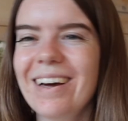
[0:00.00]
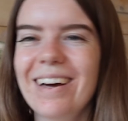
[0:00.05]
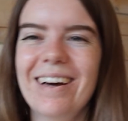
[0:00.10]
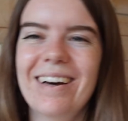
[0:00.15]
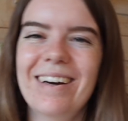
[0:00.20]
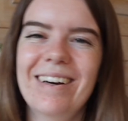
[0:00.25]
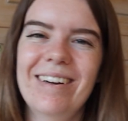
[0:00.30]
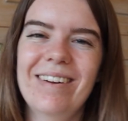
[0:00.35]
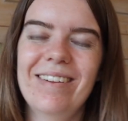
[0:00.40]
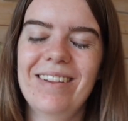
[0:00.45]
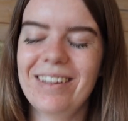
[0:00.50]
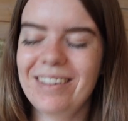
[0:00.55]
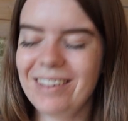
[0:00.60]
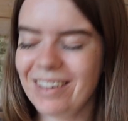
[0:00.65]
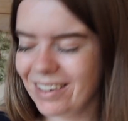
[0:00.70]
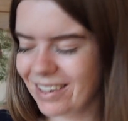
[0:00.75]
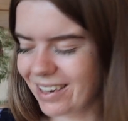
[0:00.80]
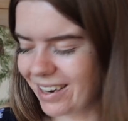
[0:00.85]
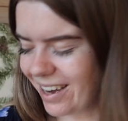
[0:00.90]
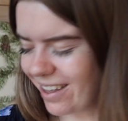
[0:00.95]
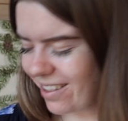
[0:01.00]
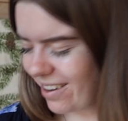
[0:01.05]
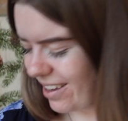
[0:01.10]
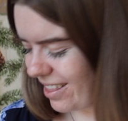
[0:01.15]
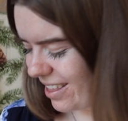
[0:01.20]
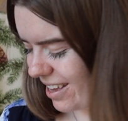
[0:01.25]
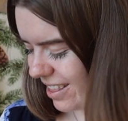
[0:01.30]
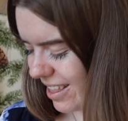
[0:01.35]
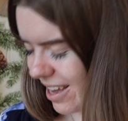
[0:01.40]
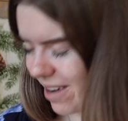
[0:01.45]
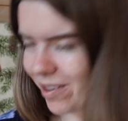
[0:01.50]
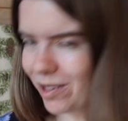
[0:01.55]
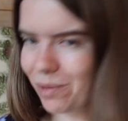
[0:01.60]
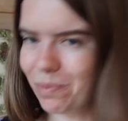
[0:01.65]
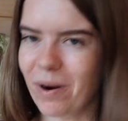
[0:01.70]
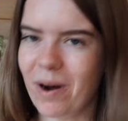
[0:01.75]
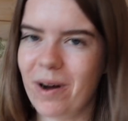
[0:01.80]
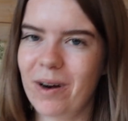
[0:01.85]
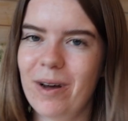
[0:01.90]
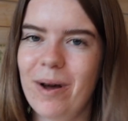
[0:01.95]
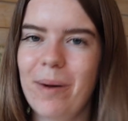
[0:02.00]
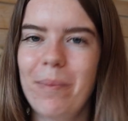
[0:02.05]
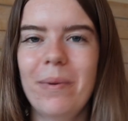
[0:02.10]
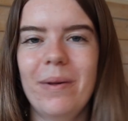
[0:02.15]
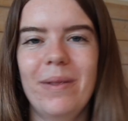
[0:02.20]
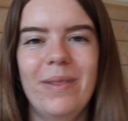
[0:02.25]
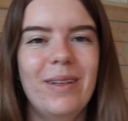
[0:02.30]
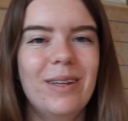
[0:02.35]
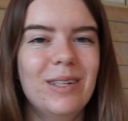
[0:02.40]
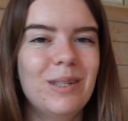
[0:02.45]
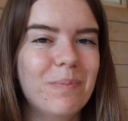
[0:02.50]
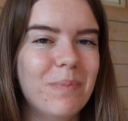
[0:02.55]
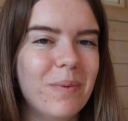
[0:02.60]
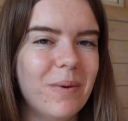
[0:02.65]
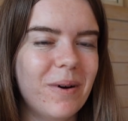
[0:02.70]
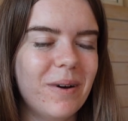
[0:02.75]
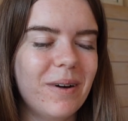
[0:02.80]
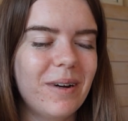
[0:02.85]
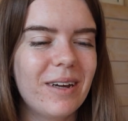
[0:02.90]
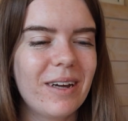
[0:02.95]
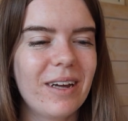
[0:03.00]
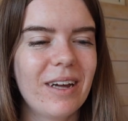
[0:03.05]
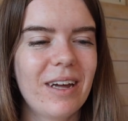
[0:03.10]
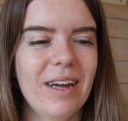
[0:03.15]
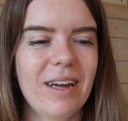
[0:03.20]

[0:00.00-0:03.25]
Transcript: This is another thing that was brought up in this book,